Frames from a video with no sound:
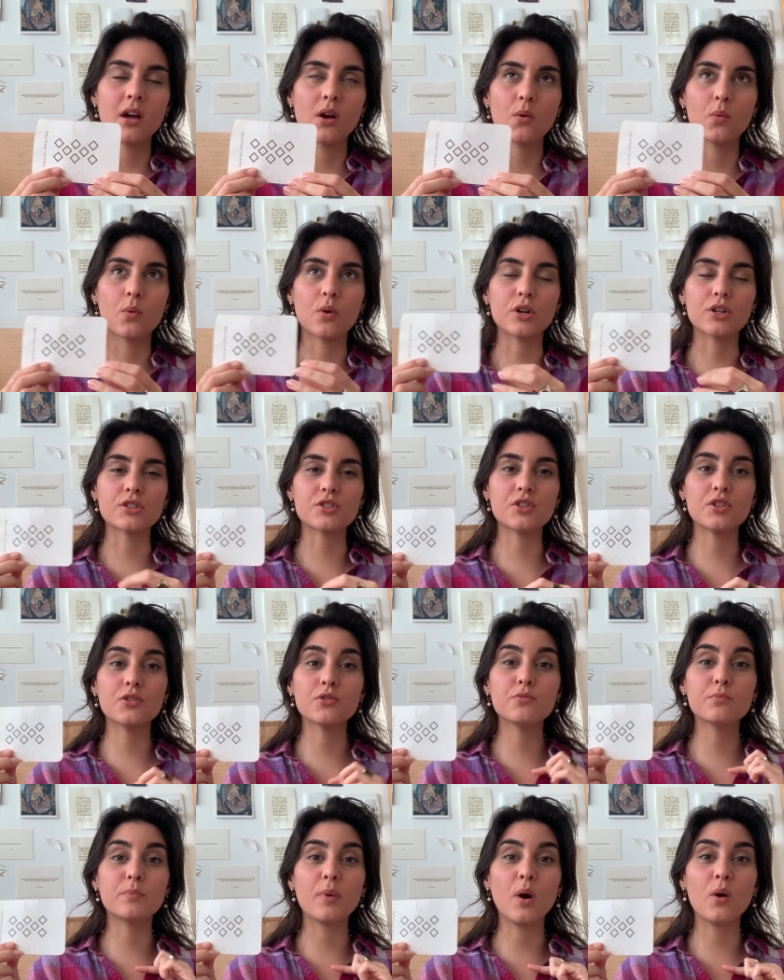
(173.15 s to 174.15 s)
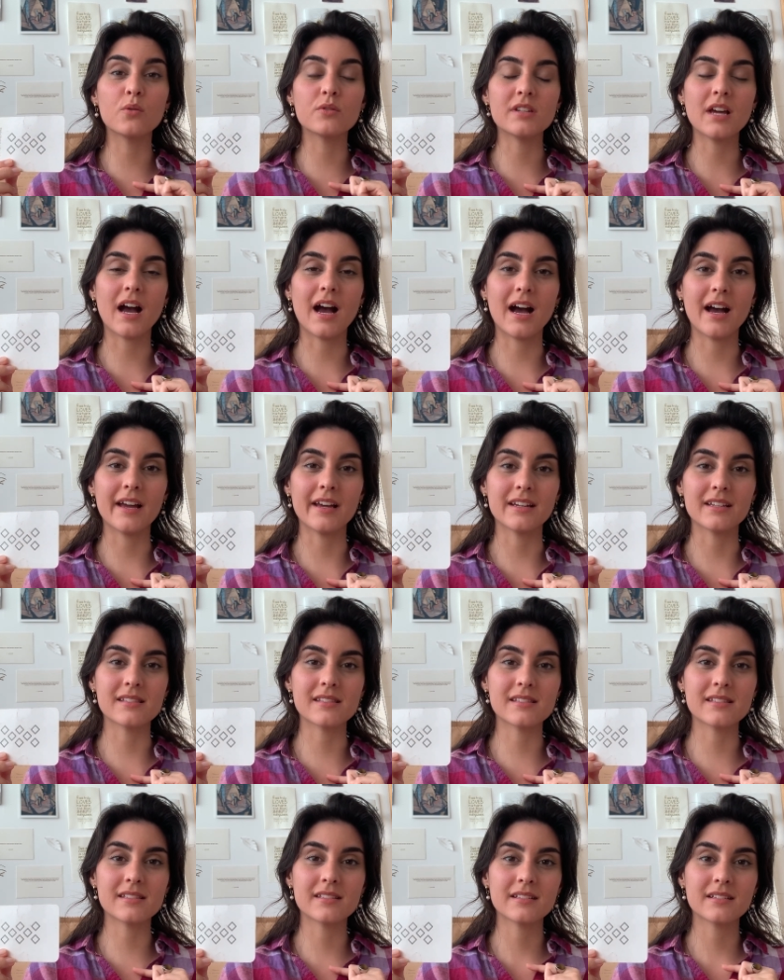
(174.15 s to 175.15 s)
were two bow
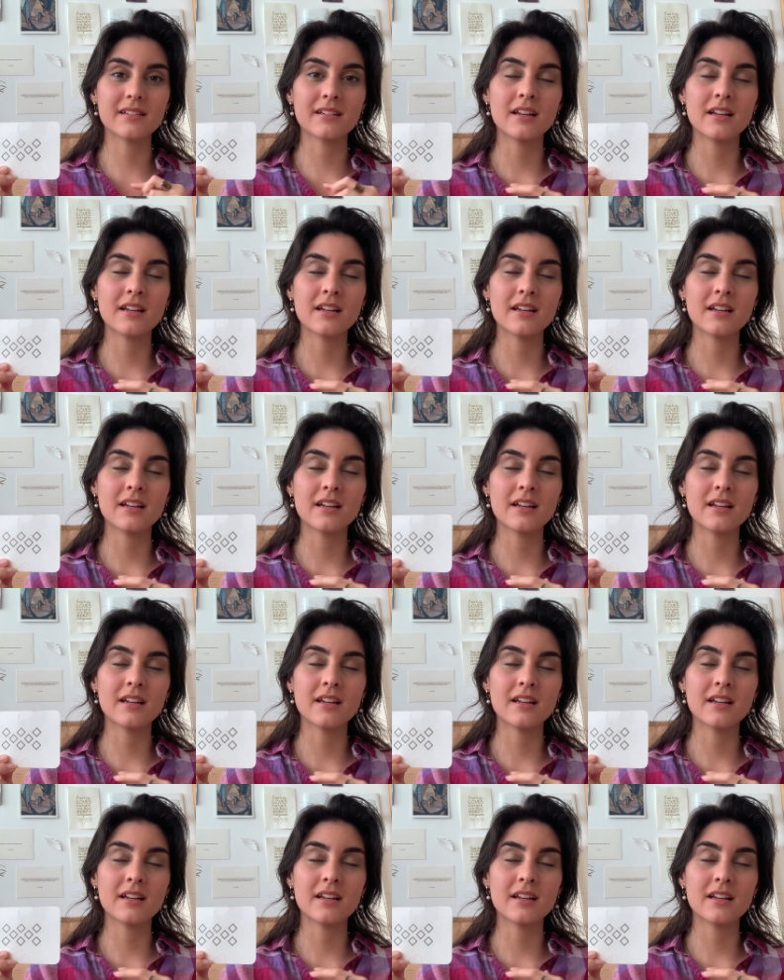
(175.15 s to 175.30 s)
ties.